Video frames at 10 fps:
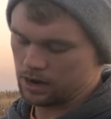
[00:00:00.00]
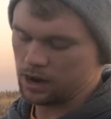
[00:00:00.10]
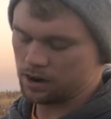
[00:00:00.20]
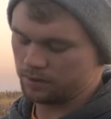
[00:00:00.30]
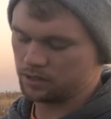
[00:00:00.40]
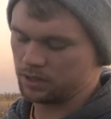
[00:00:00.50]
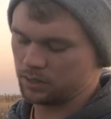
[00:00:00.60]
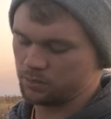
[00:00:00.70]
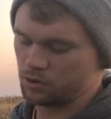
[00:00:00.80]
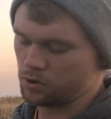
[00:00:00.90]

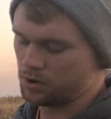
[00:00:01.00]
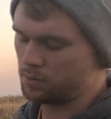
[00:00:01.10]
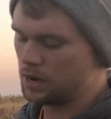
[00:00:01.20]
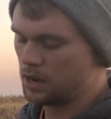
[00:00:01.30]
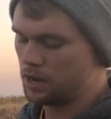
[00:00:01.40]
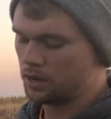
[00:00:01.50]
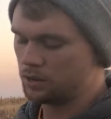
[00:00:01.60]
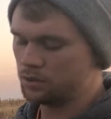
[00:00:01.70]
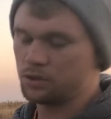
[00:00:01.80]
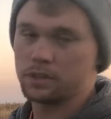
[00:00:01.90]
obviously absorb
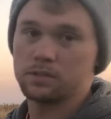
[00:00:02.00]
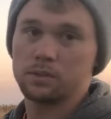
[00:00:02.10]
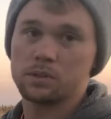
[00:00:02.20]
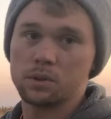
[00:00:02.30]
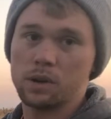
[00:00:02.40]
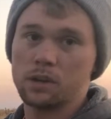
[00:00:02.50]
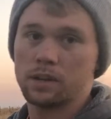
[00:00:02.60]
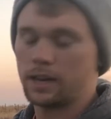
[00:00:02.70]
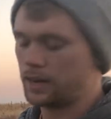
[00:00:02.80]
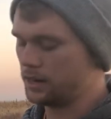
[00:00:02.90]
nutrients from the
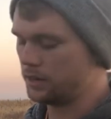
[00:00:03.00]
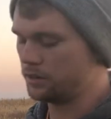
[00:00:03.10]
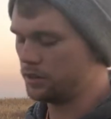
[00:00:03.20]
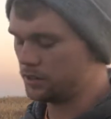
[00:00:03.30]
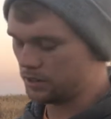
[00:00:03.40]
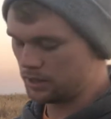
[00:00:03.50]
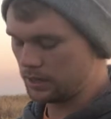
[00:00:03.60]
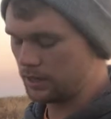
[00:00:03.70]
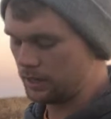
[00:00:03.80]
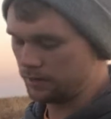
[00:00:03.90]
soil, and in
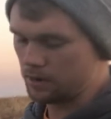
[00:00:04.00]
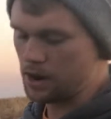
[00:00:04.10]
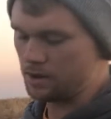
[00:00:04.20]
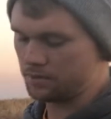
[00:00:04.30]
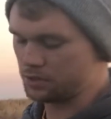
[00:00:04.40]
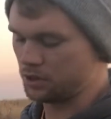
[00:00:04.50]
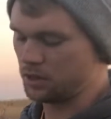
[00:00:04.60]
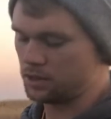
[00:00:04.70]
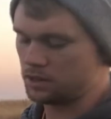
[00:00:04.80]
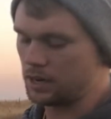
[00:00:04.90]
return they give off
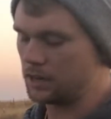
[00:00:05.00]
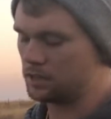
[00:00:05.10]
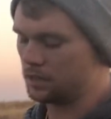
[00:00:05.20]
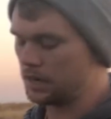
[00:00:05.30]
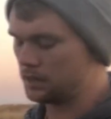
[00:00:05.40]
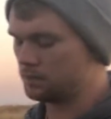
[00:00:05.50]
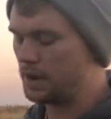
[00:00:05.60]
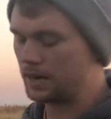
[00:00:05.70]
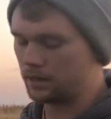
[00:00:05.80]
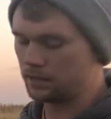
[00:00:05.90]
sugars or exudates
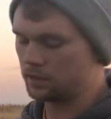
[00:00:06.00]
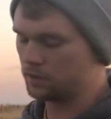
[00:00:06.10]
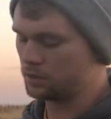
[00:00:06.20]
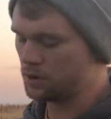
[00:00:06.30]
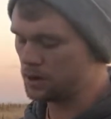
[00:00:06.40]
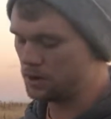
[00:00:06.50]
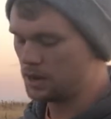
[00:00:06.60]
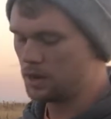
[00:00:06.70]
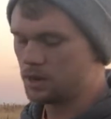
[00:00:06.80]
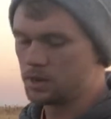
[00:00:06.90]
back into the soil.
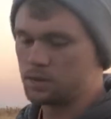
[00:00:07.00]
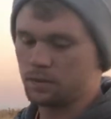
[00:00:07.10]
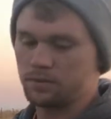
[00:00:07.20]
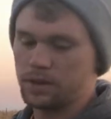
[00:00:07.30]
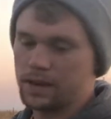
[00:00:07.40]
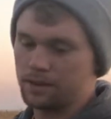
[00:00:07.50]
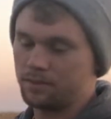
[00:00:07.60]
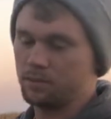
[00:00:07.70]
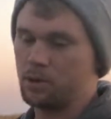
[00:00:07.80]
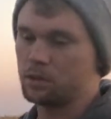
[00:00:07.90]
So if you
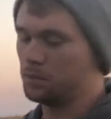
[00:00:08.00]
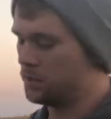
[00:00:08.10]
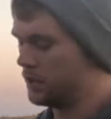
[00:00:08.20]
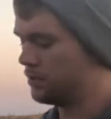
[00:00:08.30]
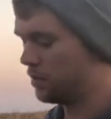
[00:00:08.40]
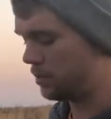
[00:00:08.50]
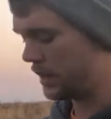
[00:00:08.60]
have multiple different